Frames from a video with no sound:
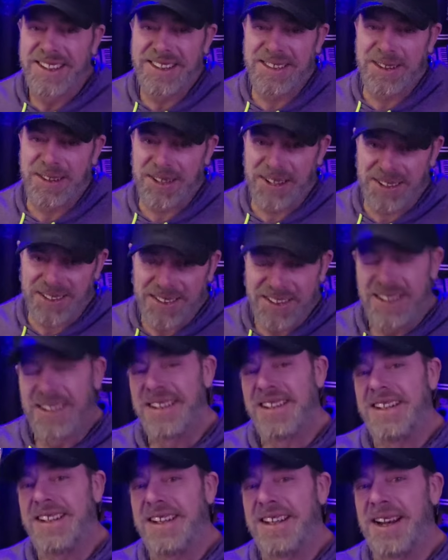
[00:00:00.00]
so to,
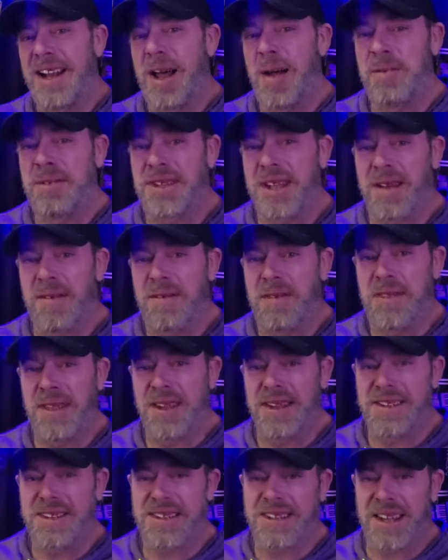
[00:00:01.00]
it helps to have
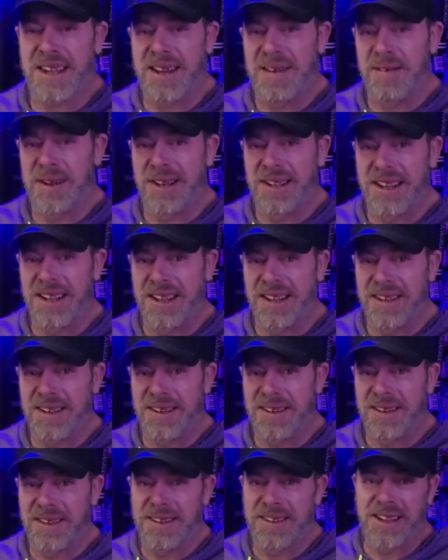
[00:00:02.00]
thick skin, but like you
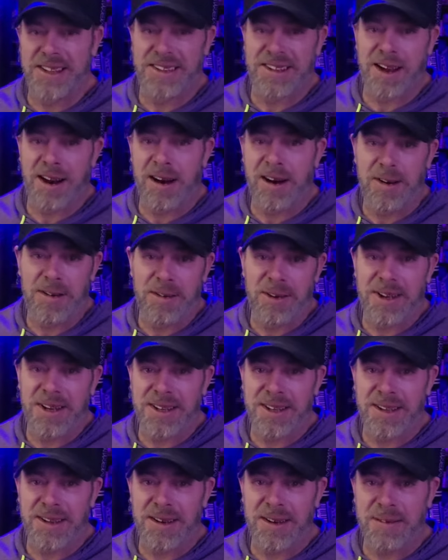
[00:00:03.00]
learn that the hard way.
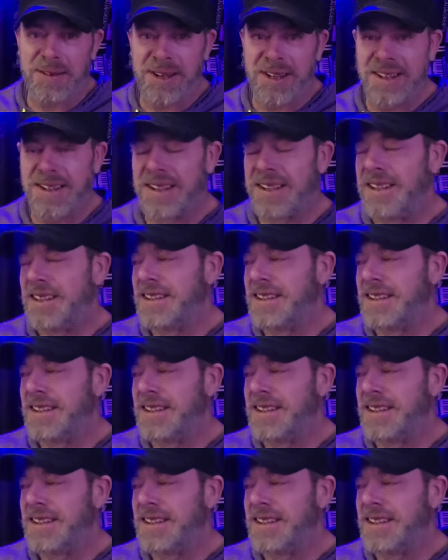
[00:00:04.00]
You know what I mean?